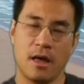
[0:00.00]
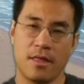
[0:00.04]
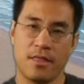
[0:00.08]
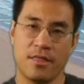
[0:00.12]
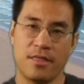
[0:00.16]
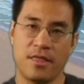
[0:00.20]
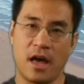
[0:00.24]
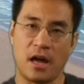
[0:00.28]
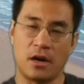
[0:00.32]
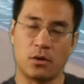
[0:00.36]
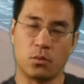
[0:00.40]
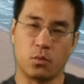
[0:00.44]

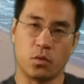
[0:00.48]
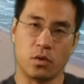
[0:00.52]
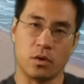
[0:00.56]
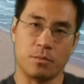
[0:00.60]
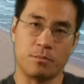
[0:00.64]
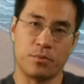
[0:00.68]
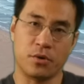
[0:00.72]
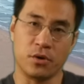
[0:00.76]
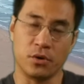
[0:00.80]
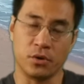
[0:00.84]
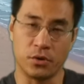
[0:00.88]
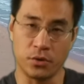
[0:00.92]
that were
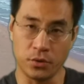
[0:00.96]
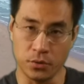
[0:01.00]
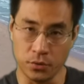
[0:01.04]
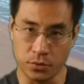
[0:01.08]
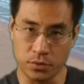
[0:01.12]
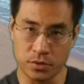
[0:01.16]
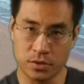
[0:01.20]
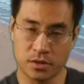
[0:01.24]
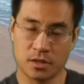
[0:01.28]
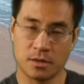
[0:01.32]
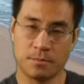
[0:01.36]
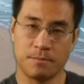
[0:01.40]

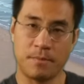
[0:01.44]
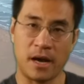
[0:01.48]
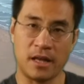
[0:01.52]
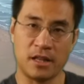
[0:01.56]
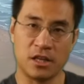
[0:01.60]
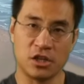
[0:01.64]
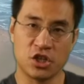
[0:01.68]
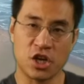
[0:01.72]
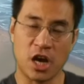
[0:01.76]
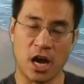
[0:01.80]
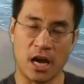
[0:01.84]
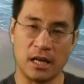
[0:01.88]
produced by
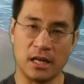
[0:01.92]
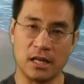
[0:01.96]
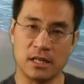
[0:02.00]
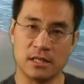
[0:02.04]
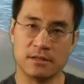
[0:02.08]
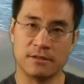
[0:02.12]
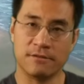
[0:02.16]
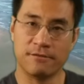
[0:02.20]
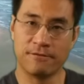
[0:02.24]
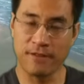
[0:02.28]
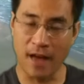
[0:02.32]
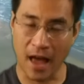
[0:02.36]
the
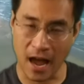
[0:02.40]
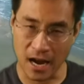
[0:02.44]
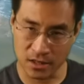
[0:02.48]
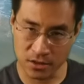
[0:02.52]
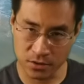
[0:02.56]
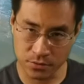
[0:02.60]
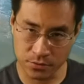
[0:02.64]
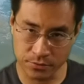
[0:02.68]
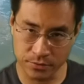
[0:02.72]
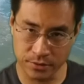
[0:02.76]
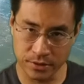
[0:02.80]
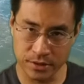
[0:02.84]
Chinese
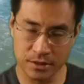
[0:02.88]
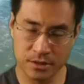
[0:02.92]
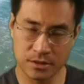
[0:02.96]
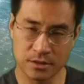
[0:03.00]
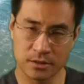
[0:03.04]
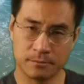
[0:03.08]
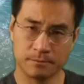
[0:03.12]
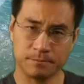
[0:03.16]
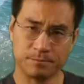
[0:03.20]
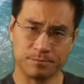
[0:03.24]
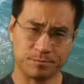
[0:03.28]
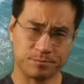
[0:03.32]

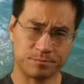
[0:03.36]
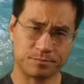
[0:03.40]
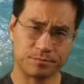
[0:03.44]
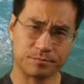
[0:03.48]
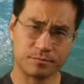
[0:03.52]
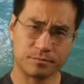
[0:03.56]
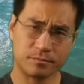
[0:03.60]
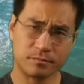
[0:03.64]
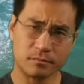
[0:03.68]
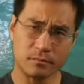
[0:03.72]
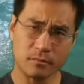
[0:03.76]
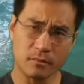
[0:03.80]
factories.
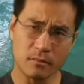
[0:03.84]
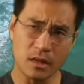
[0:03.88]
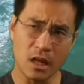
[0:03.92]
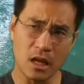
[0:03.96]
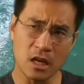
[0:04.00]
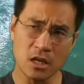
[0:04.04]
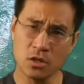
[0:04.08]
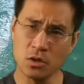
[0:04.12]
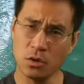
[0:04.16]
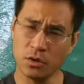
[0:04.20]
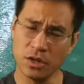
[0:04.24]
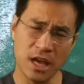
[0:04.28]

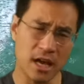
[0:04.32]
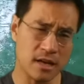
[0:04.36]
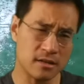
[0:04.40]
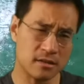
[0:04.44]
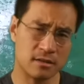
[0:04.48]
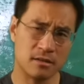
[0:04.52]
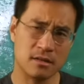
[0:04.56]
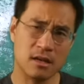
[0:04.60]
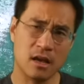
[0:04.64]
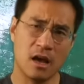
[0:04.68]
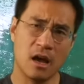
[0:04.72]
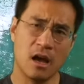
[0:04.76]
So
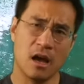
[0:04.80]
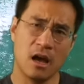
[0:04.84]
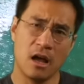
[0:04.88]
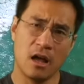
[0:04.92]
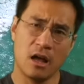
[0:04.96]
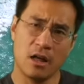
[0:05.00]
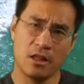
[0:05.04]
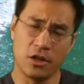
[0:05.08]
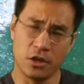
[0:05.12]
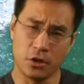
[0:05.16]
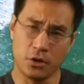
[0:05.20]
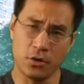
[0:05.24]
yes,
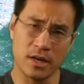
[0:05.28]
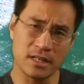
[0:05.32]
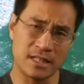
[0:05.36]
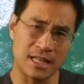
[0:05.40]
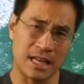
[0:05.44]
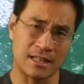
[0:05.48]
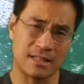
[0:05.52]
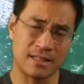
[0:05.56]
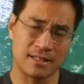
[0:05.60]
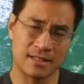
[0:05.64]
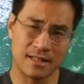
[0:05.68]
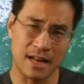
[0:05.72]
the US
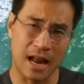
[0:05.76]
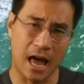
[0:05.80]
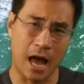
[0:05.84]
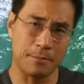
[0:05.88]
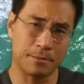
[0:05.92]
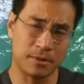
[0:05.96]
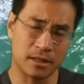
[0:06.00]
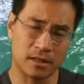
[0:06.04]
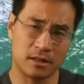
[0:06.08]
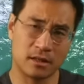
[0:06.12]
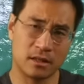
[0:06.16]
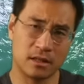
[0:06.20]
had
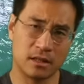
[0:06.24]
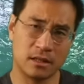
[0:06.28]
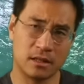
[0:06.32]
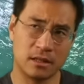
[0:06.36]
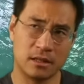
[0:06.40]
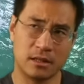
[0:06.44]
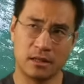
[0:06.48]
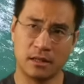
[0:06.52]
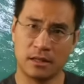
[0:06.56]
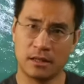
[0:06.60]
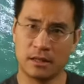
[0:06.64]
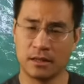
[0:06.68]
slapped
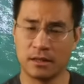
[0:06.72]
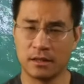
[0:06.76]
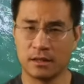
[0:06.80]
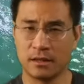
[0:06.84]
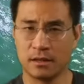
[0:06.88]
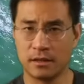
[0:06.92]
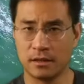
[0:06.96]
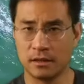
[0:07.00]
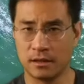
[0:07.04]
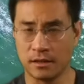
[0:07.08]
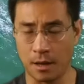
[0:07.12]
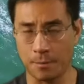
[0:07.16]

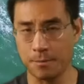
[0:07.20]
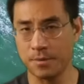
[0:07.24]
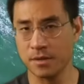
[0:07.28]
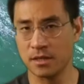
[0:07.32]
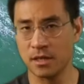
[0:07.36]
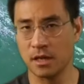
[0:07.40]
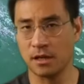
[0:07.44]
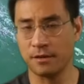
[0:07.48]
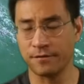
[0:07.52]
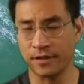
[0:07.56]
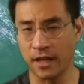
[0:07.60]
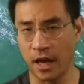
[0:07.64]

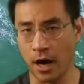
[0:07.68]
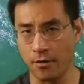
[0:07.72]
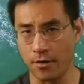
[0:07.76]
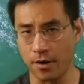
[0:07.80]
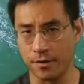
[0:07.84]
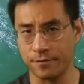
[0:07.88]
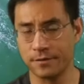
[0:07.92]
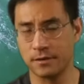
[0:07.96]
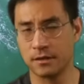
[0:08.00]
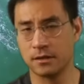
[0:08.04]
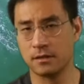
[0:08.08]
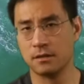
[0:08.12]
10% of
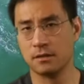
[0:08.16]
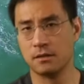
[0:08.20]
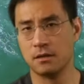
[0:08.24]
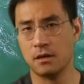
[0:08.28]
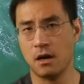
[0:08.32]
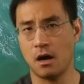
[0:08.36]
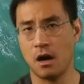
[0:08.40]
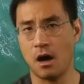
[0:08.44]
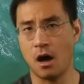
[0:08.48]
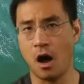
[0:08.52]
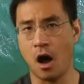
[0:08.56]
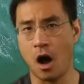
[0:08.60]
tariffs
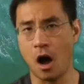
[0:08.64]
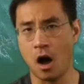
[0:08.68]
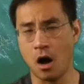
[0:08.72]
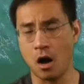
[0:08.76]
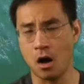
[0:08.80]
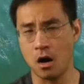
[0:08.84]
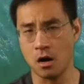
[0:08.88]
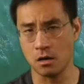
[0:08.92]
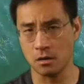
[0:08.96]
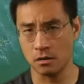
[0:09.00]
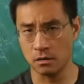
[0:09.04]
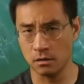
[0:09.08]

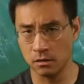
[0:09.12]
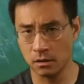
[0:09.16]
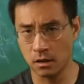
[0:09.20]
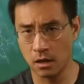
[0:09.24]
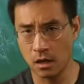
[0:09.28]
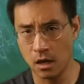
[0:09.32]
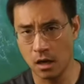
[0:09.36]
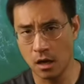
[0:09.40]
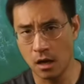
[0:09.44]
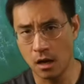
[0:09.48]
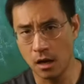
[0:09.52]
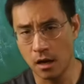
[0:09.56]
on
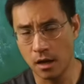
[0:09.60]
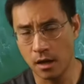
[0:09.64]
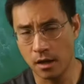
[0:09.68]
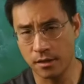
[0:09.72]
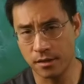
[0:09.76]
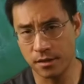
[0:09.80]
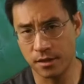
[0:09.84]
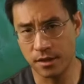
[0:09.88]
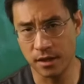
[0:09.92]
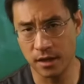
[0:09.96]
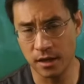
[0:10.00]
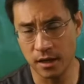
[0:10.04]

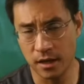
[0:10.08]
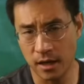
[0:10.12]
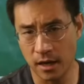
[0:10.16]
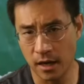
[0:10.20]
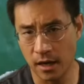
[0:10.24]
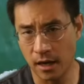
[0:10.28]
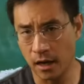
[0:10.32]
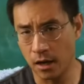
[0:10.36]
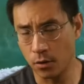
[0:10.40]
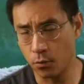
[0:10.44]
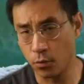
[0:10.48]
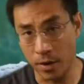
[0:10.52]
the
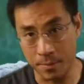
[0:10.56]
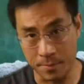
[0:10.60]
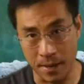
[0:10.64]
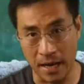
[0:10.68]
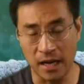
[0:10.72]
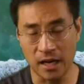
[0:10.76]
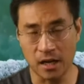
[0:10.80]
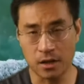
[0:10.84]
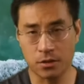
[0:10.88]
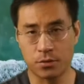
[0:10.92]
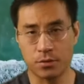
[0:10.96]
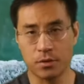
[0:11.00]

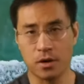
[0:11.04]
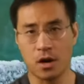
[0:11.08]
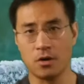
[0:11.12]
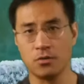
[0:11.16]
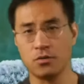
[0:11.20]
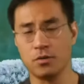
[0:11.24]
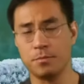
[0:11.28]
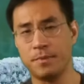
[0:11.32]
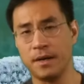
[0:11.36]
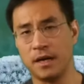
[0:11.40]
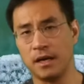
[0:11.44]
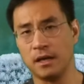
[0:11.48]
remaining
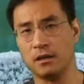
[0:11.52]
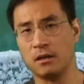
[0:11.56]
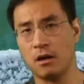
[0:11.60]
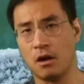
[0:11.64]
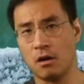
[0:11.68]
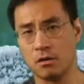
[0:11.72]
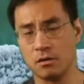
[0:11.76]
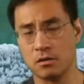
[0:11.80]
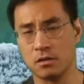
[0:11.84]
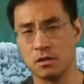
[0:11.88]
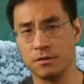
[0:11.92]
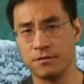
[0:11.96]
$300 billion
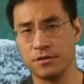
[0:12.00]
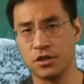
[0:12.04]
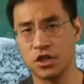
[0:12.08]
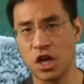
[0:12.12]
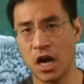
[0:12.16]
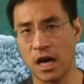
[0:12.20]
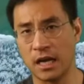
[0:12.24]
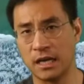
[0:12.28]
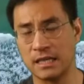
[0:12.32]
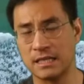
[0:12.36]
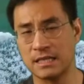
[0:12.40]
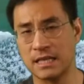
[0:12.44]
of
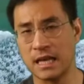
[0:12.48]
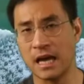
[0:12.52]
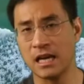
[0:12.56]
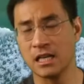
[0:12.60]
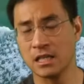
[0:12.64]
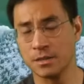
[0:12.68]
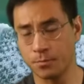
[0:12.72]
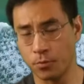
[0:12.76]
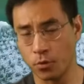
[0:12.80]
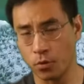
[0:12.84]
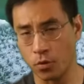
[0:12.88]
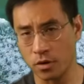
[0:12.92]
Chinese
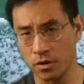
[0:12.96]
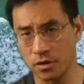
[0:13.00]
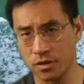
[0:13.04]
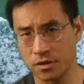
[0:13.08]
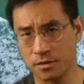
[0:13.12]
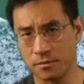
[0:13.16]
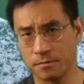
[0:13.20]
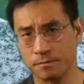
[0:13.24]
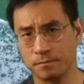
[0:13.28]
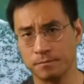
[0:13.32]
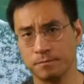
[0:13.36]
exports.